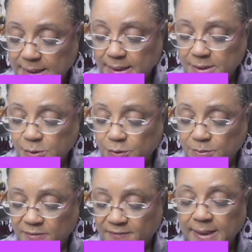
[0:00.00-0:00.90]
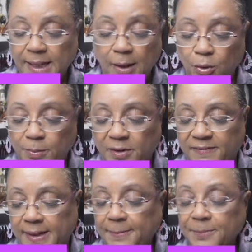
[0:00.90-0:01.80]
think it's eau de parfum. Yeah, eau de
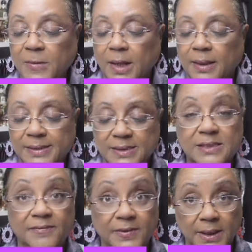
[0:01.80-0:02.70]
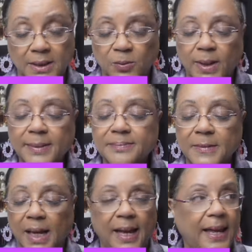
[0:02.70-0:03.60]
parfum. This is the vanilla one.
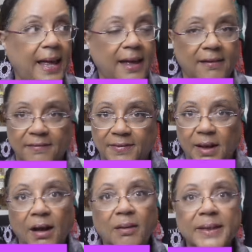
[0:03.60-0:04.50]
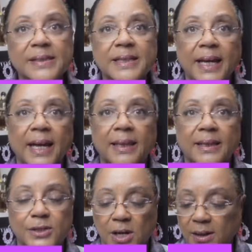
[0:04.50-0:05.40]
I have the almond and
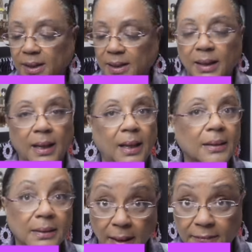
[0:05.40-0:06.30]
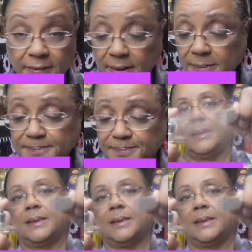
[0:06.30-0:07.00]
the tonka. Love them.